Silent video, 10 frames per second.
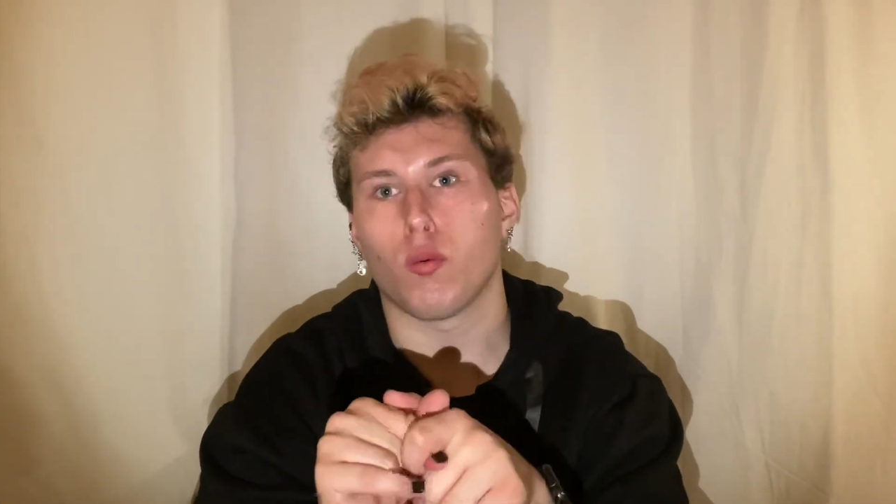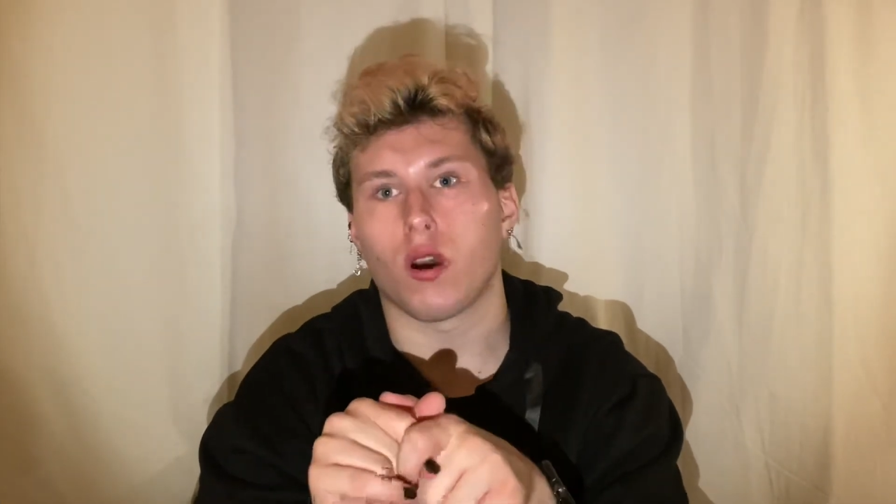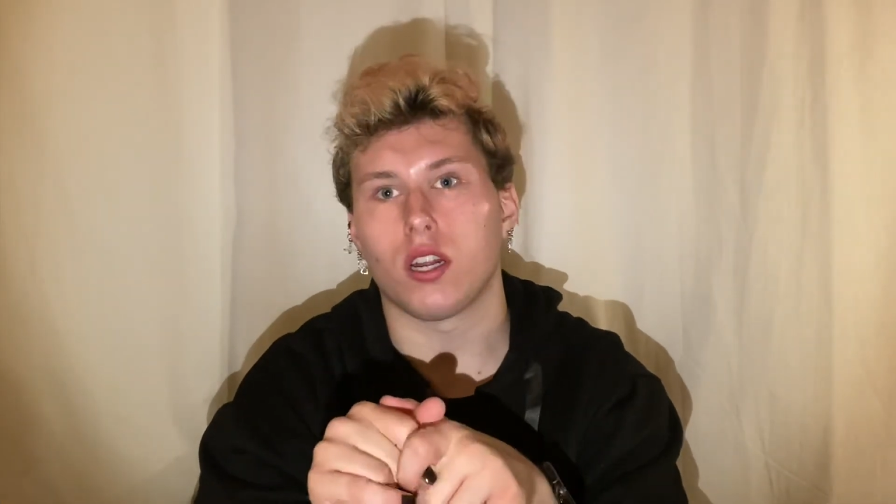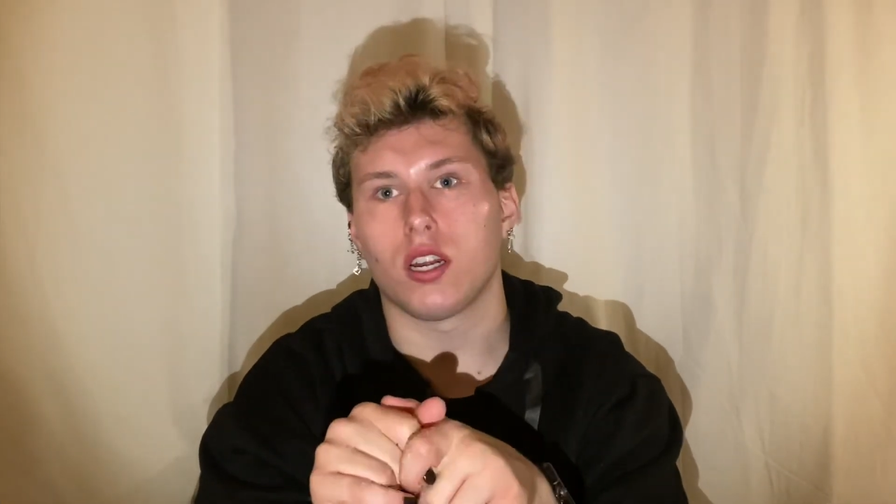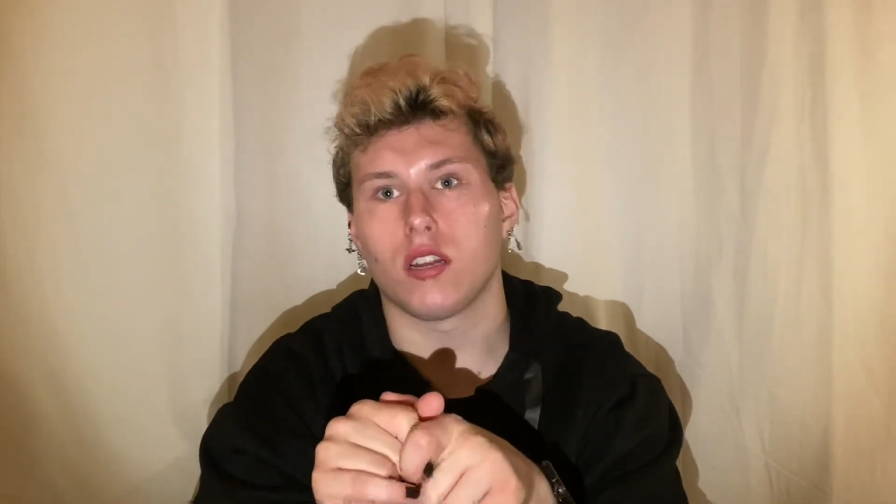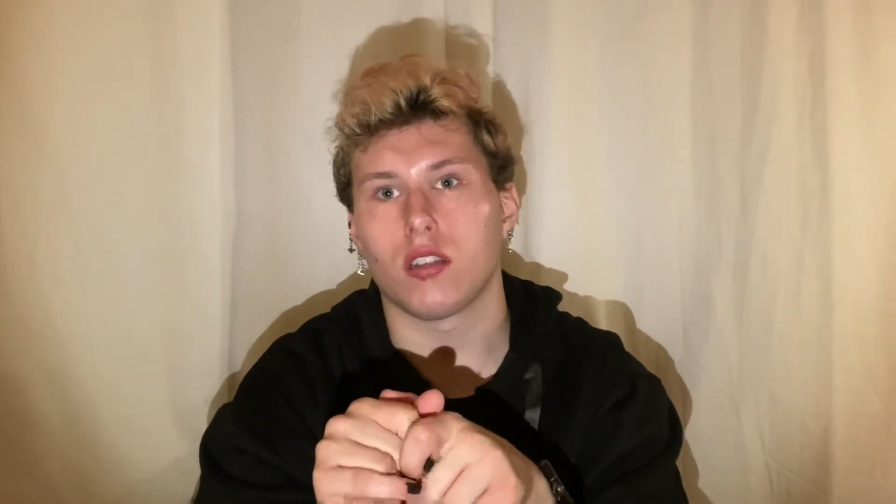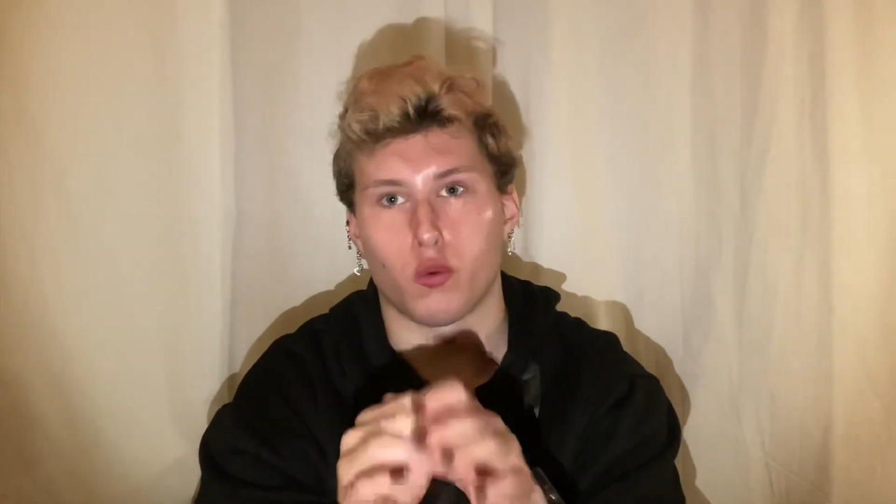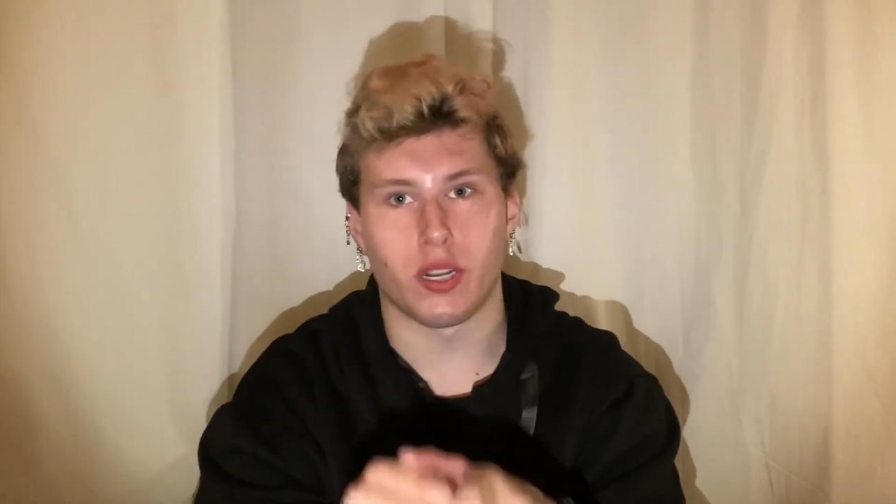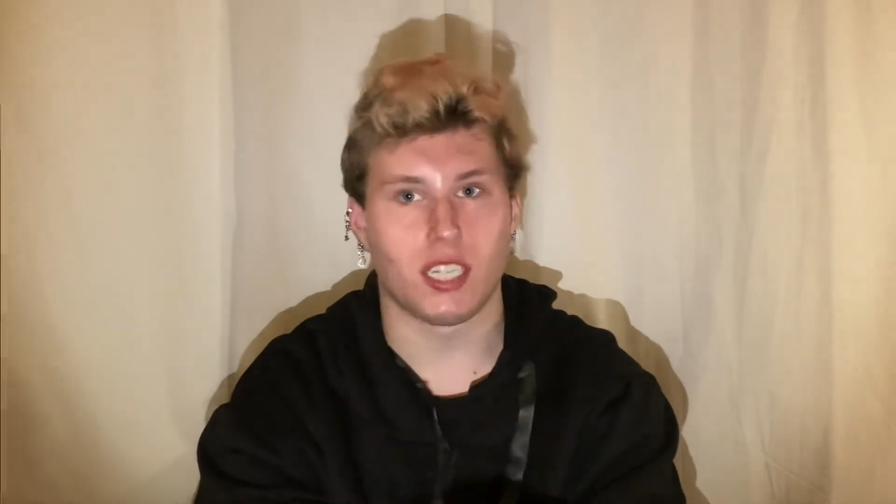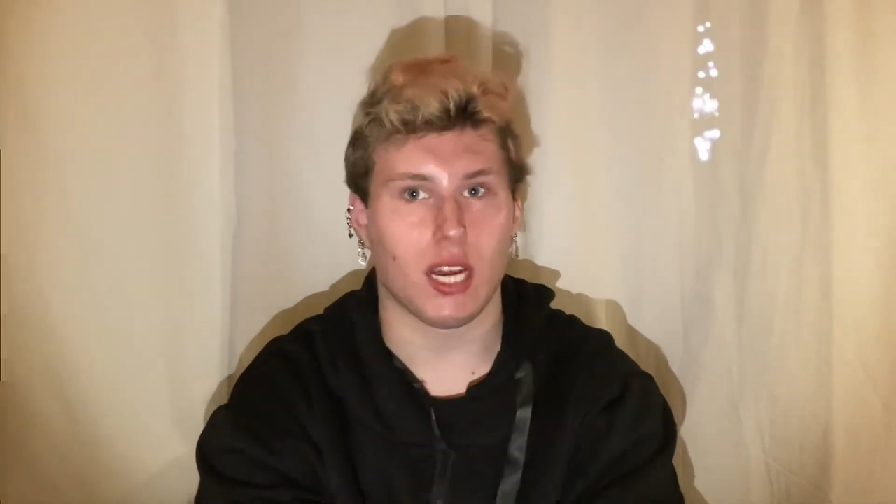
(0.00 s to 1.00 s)
want to
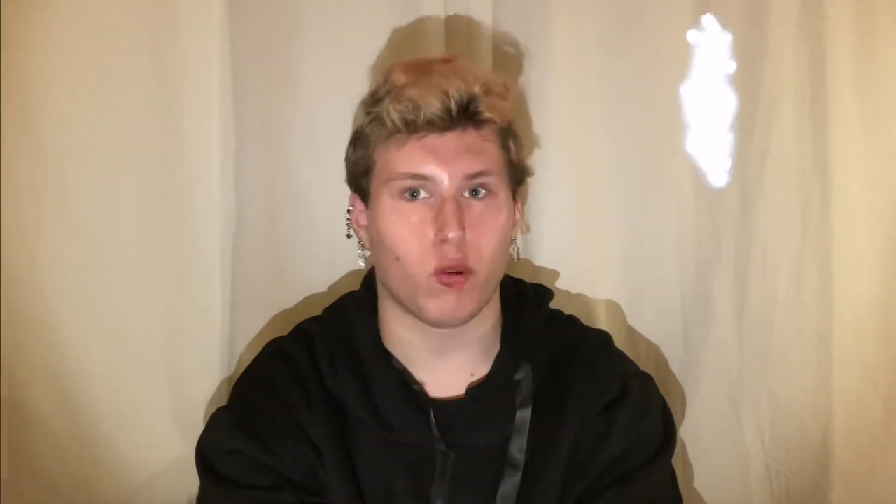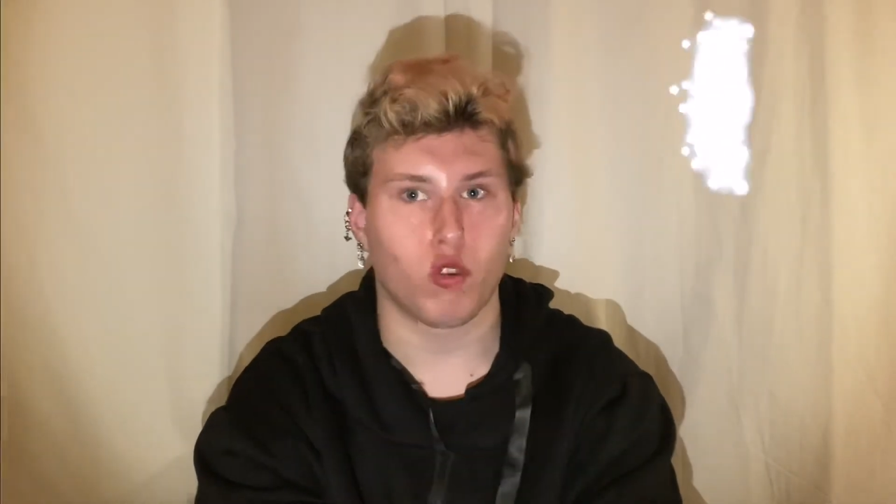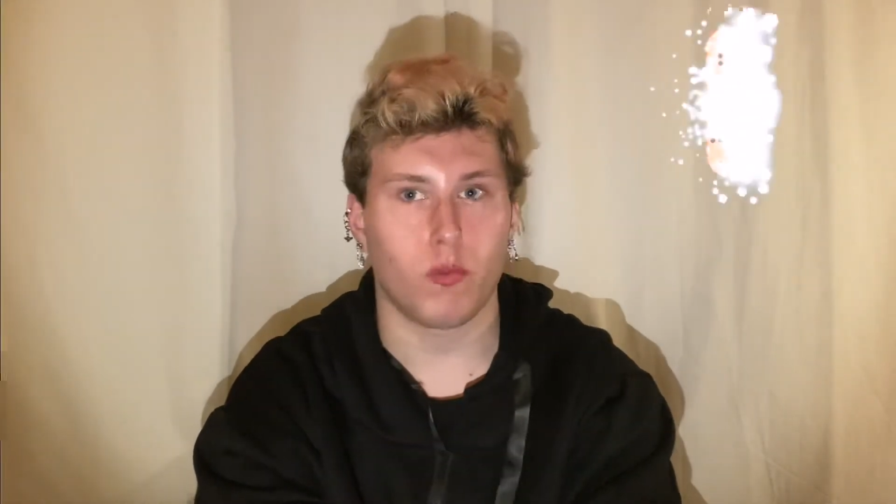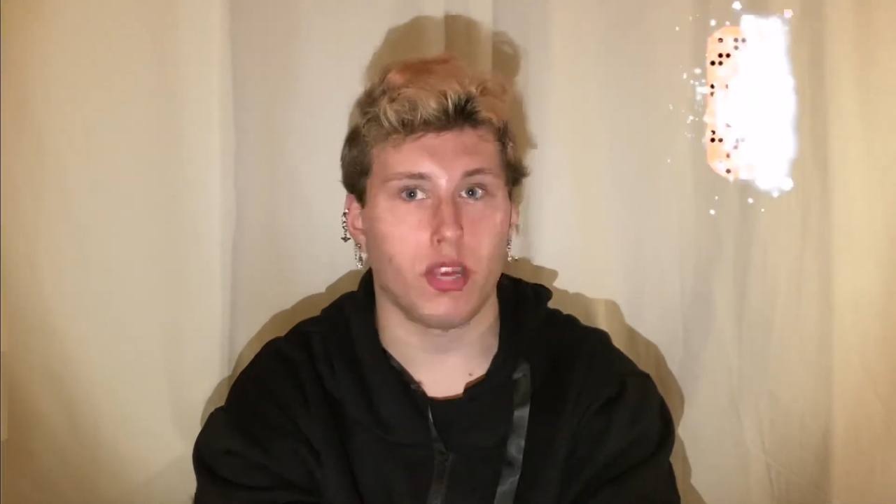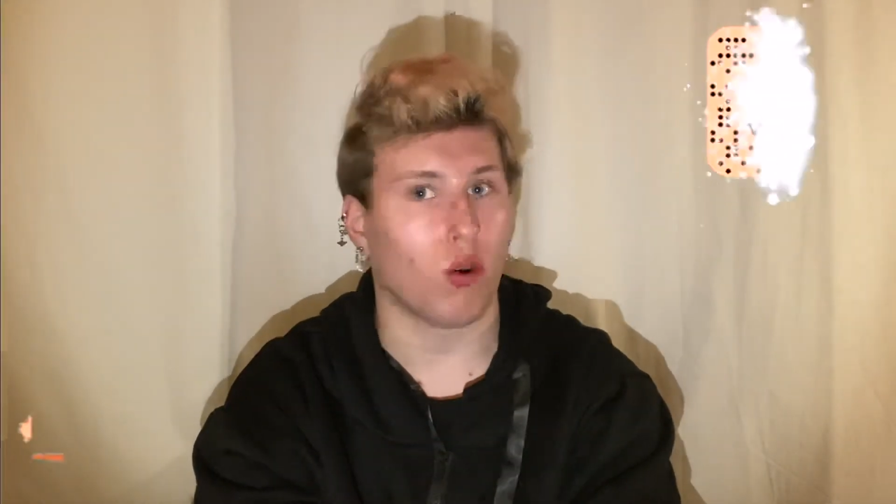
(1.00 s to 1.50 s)
reach out to me